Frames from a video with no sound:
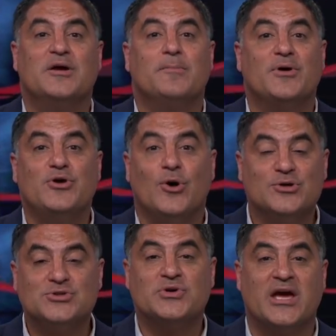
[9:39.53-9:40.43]
But you
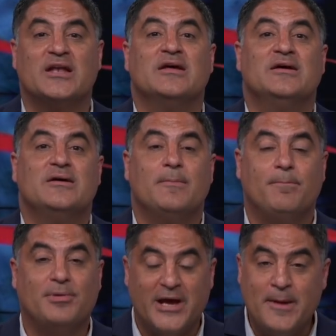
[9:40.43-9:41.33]
also get
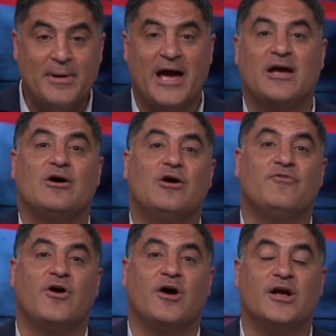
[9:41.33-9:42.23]
playback of
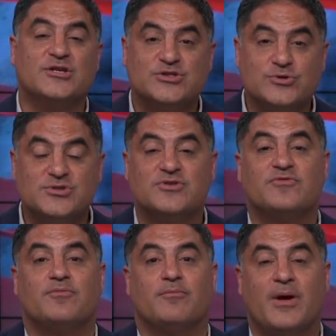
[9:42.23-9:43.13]
our
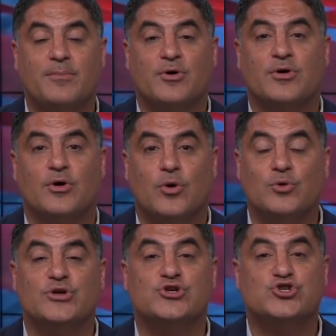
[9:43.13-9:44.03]
exclusive member
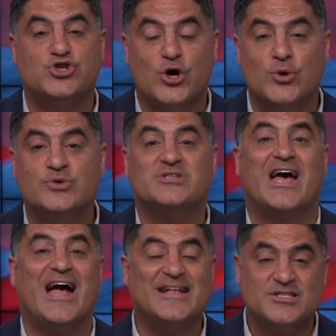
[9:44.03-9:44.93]
only shows
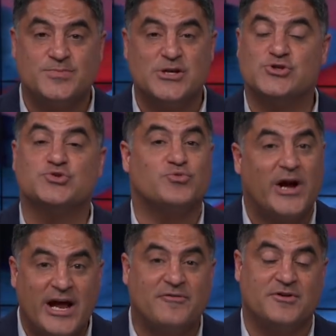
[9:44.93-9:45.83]
and specials right
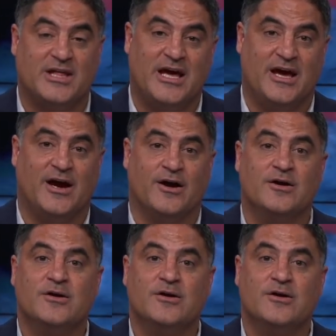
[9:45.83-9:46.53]
after they air.